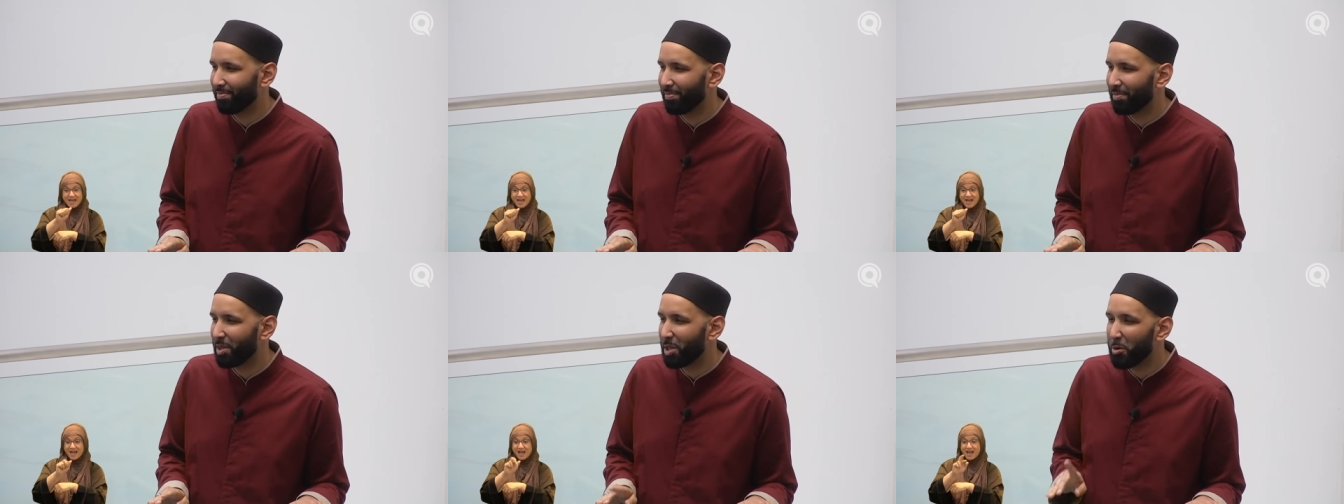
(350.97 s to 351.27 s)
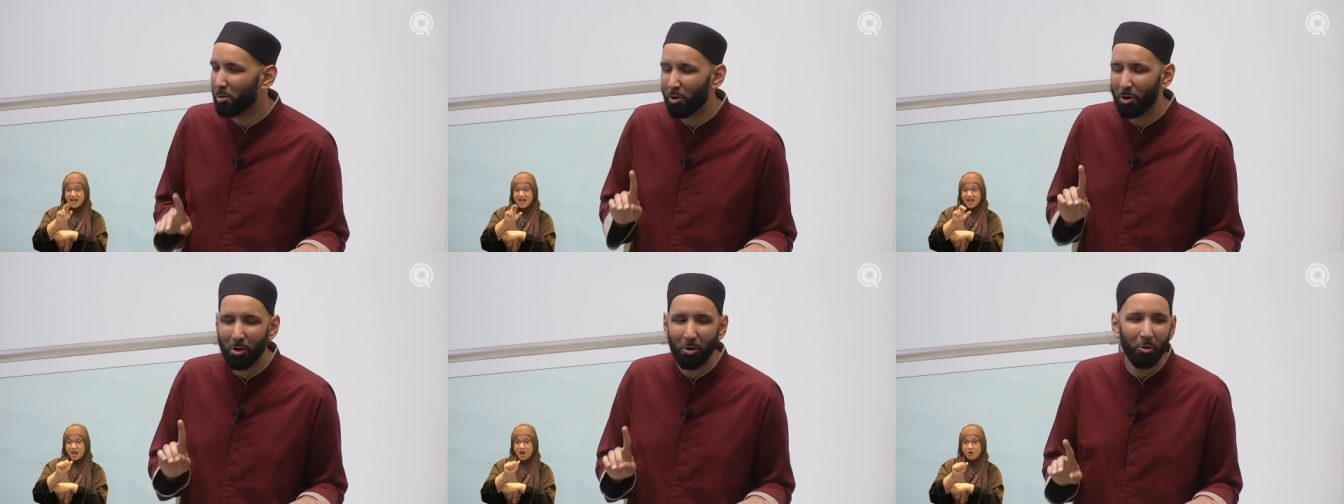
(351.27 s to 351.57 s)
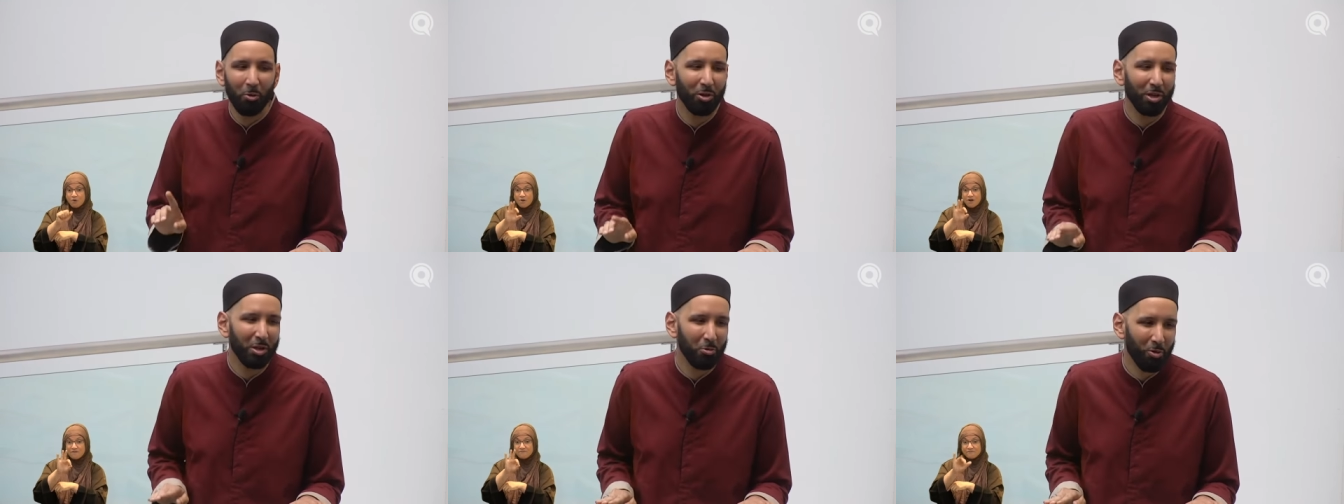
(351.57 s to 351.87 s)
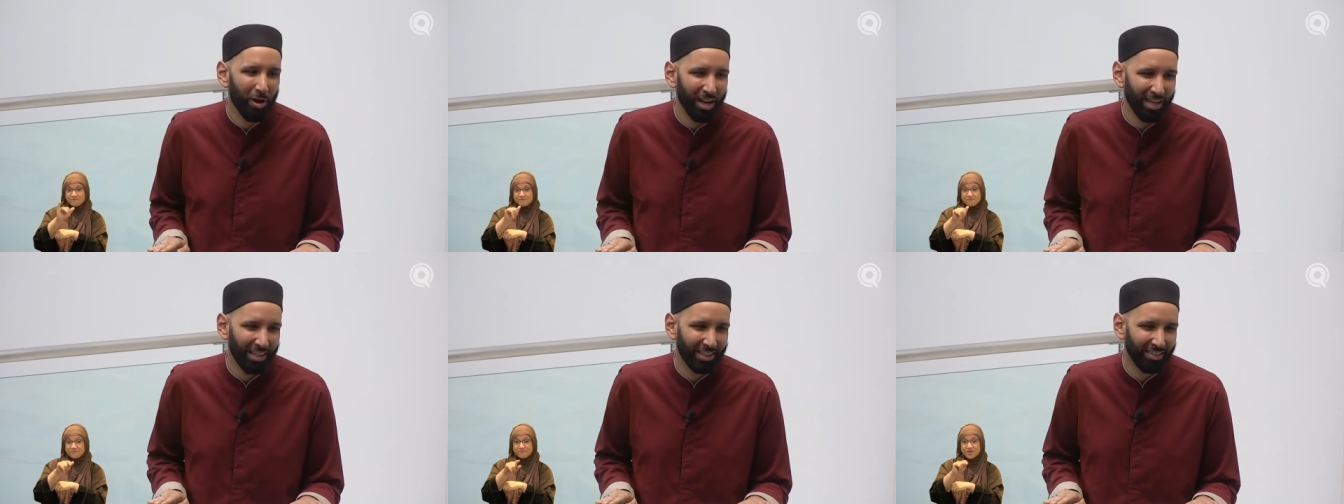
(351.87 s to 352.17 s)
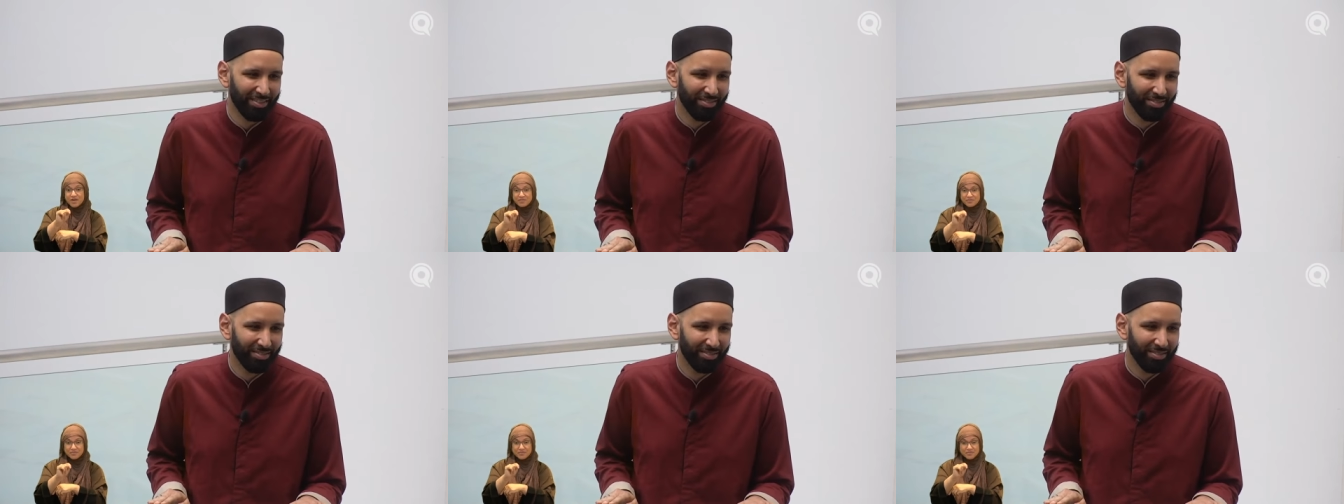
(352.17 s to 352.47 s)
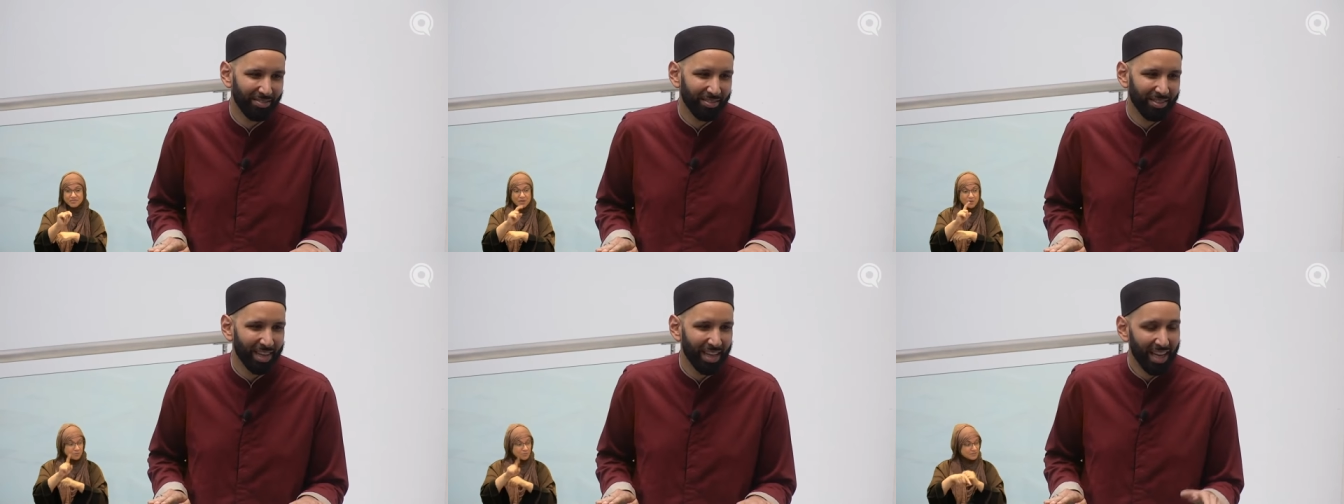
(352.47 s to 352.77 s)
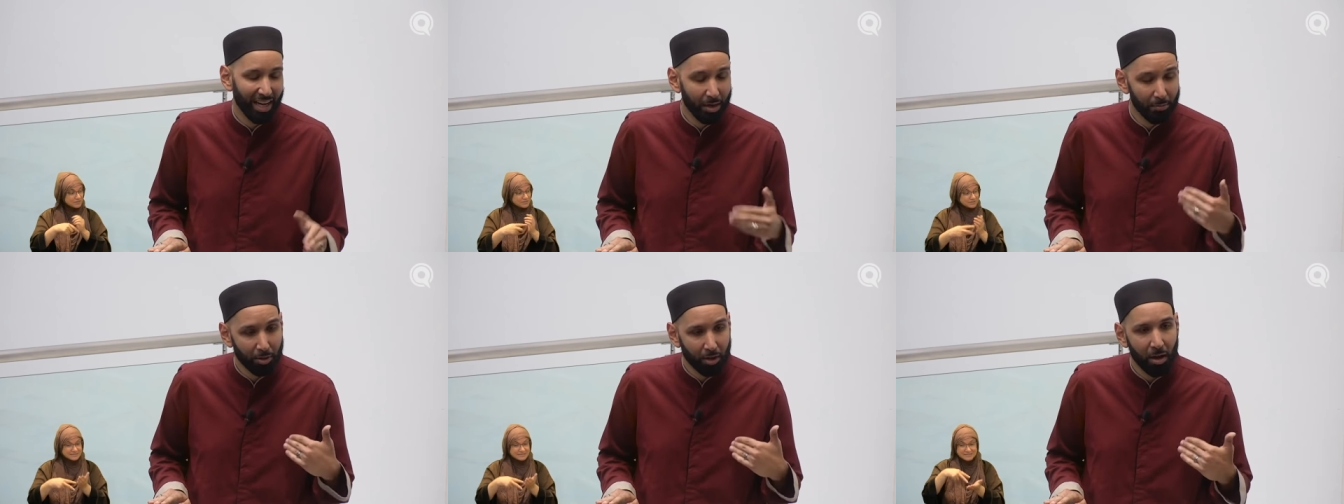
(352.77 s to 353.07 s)
you are only one. And
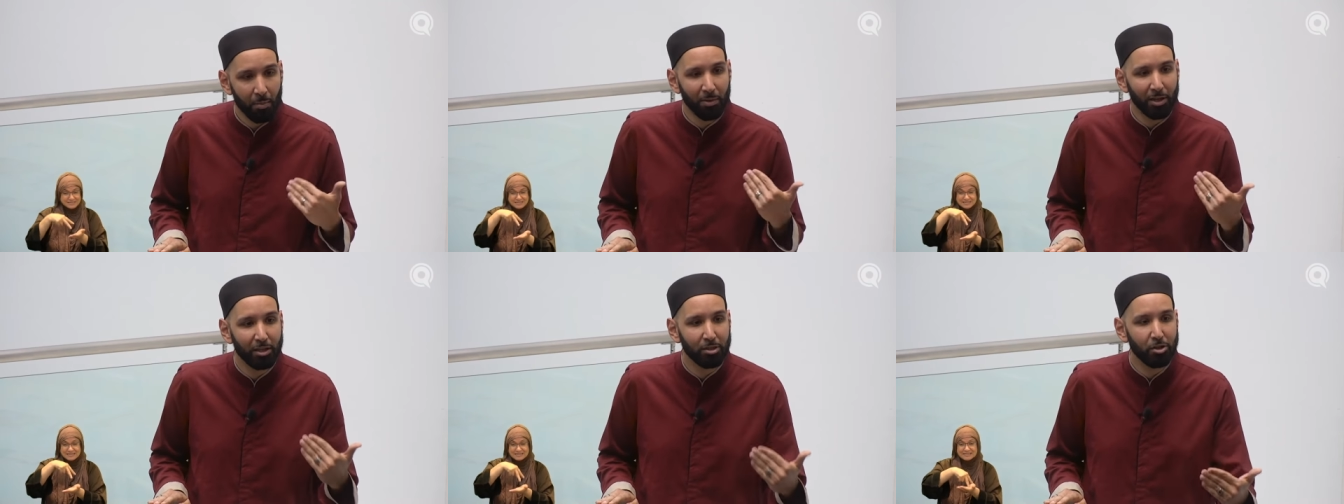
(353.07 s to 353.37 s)
I'm coming